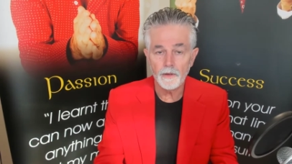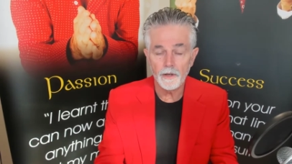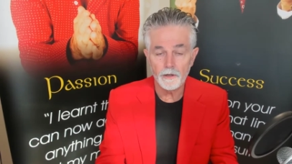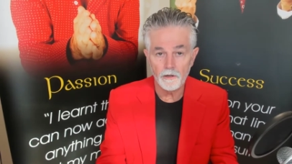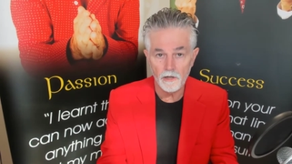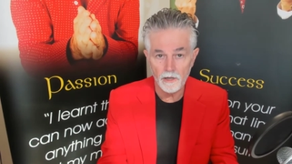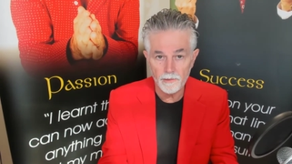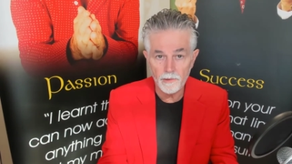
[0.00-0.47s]

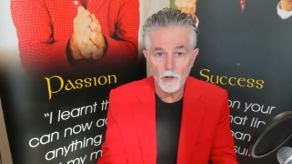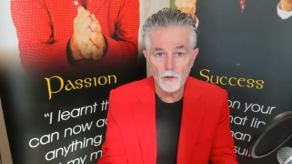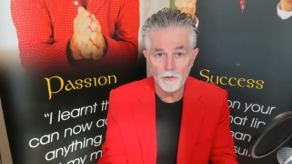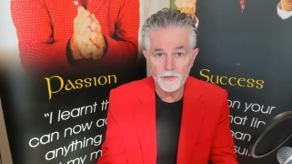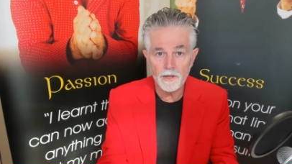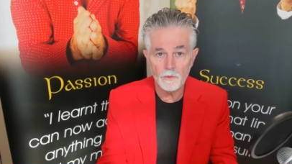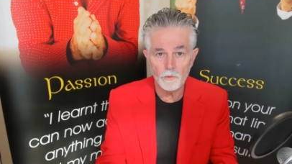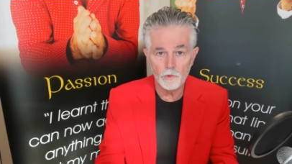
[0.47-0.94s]
and I'm
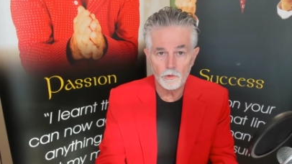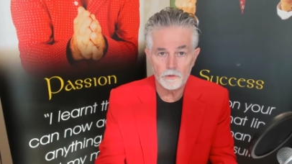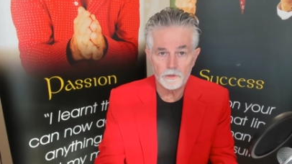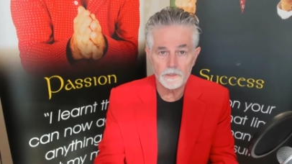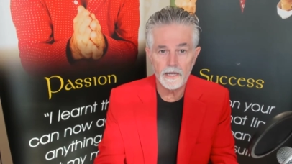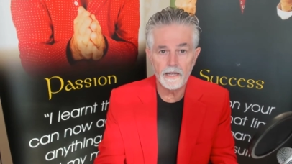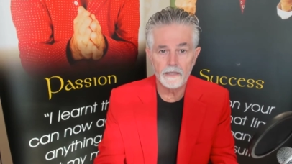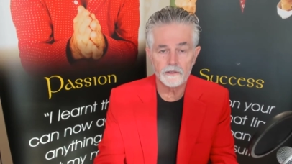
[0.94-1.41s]
on that
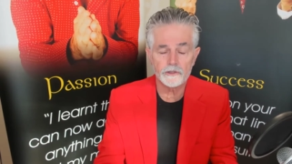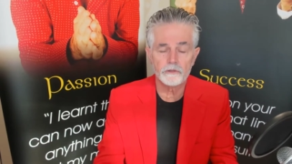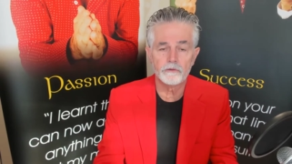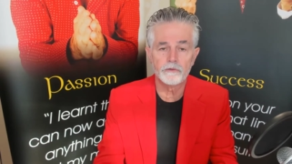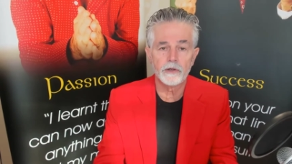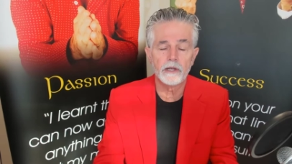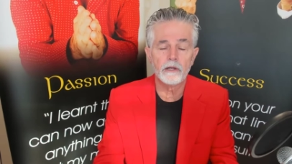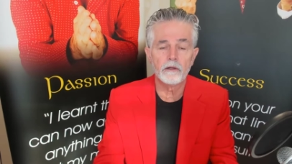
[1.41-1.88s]
World
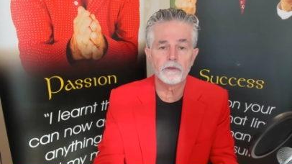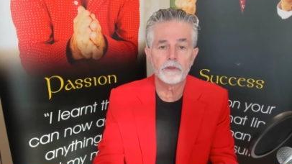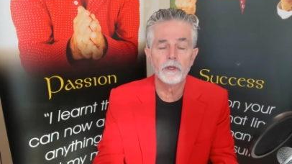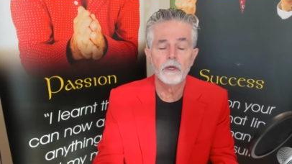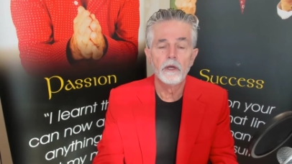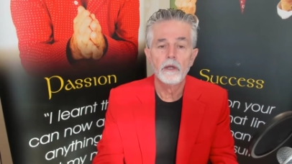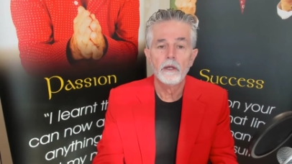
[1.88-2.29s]
Council for Health,